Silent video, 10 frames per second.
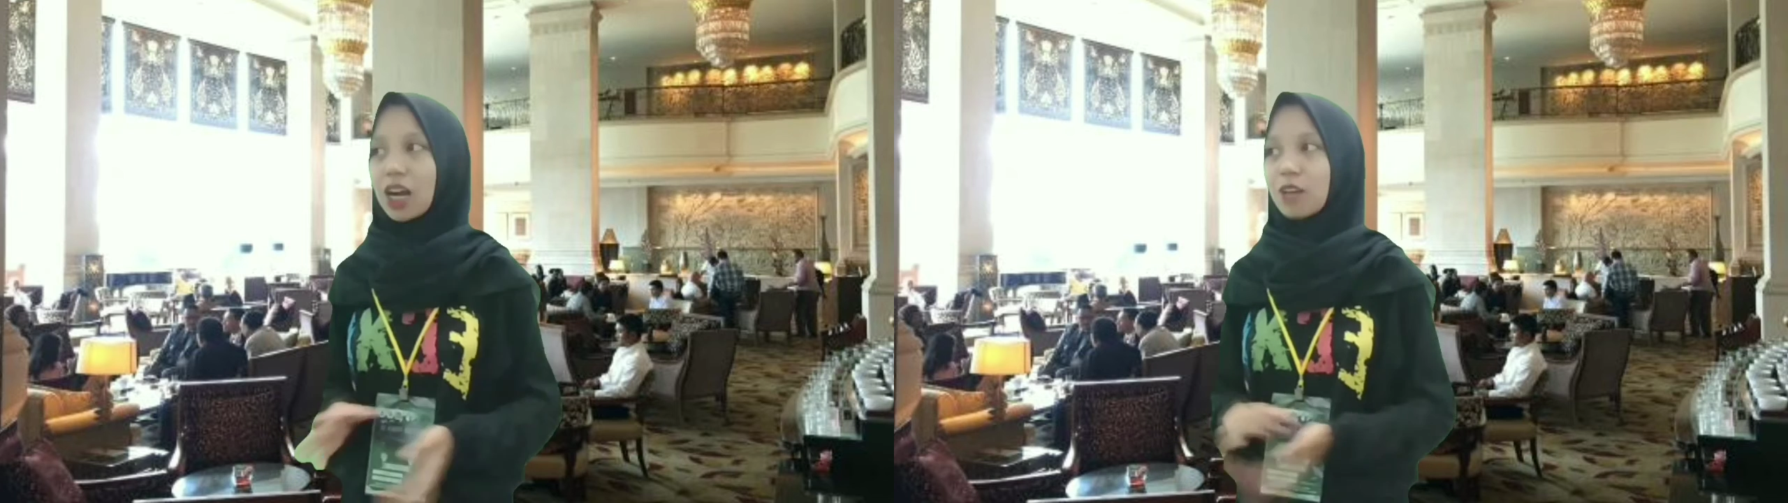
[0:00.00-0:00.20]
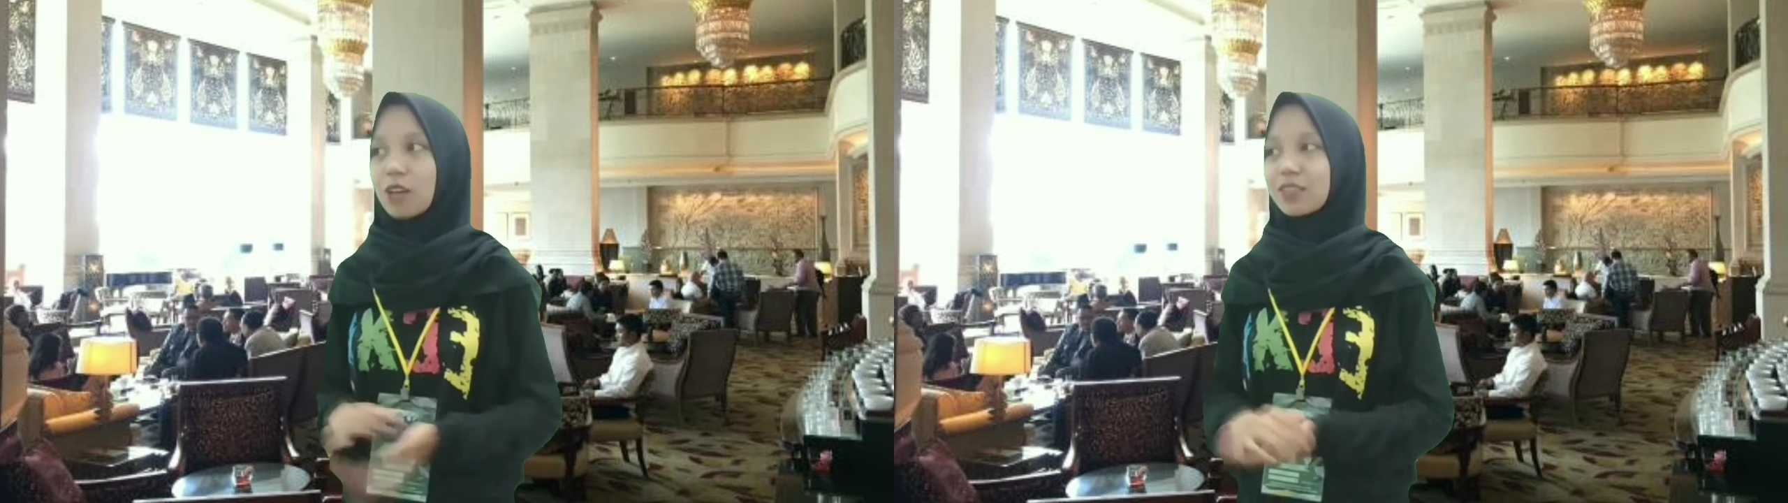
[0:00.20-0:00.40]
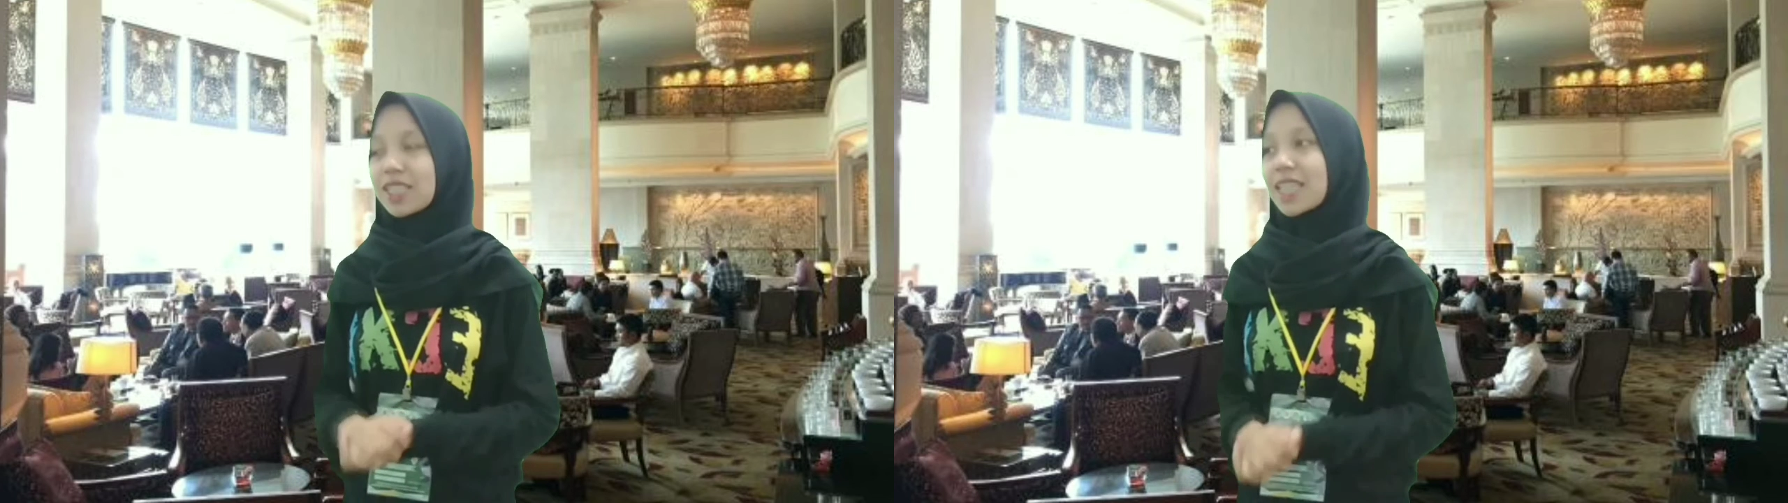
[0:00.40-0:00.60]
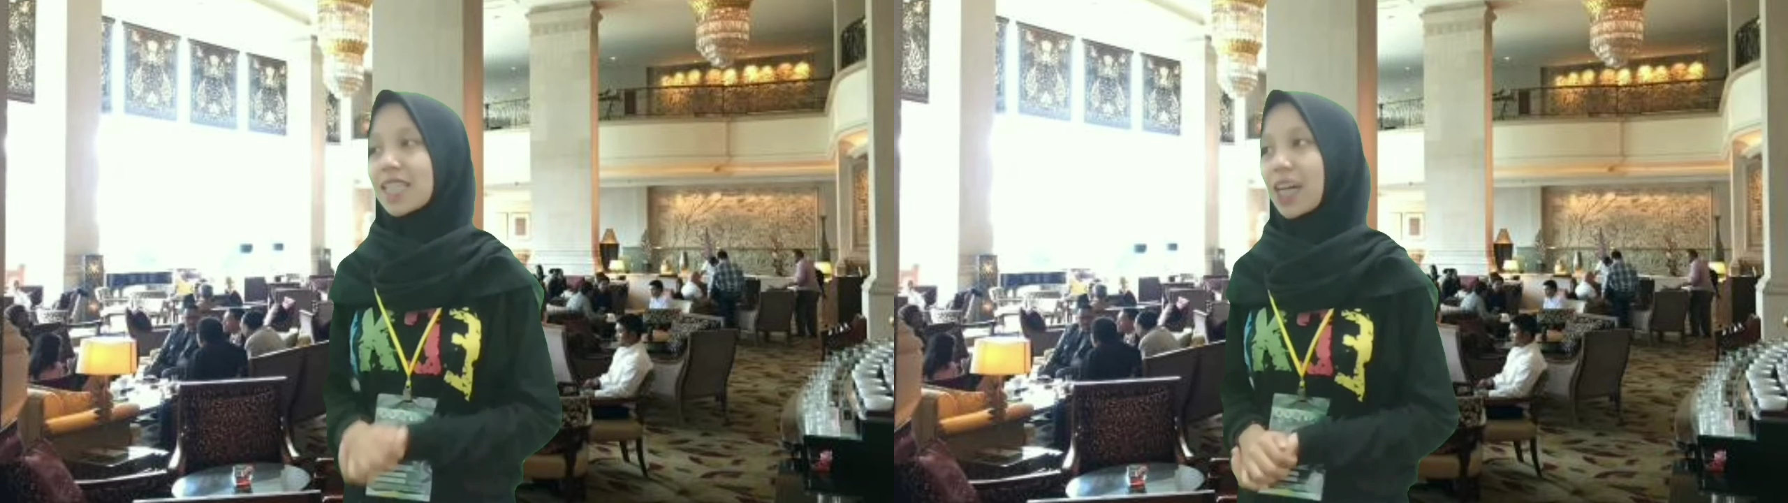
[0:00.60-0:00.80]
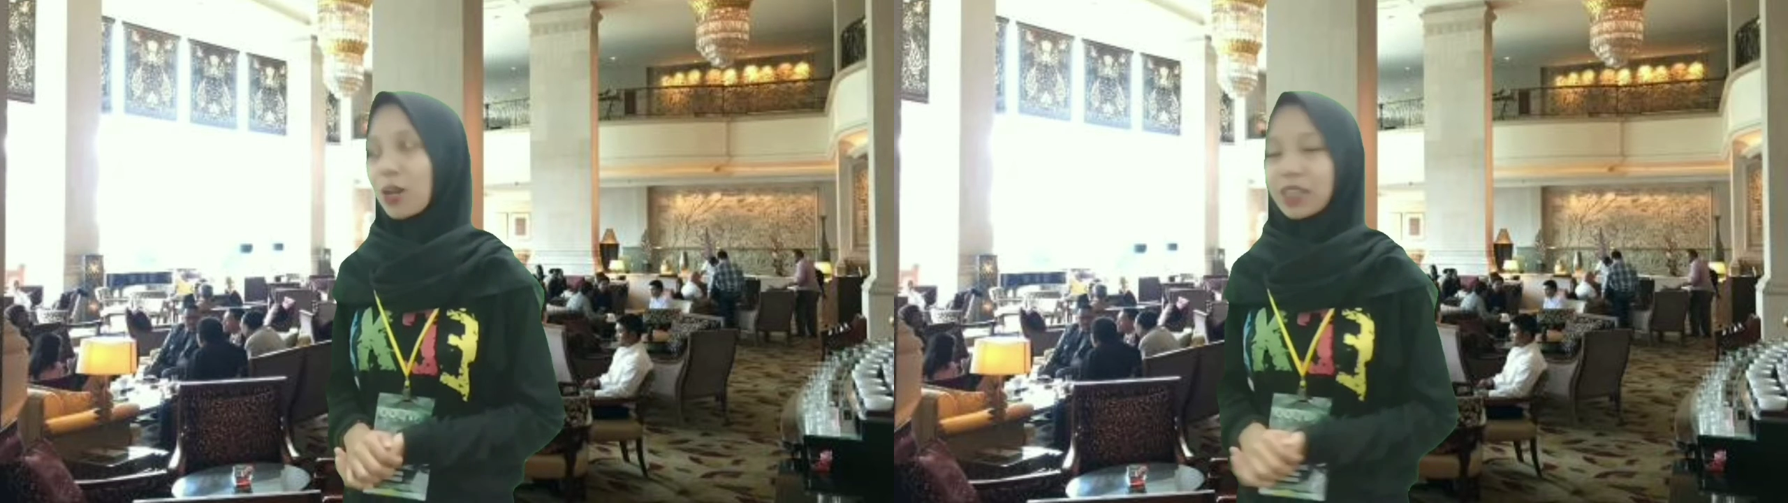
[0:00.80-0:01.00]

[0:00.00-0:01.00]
of the checkout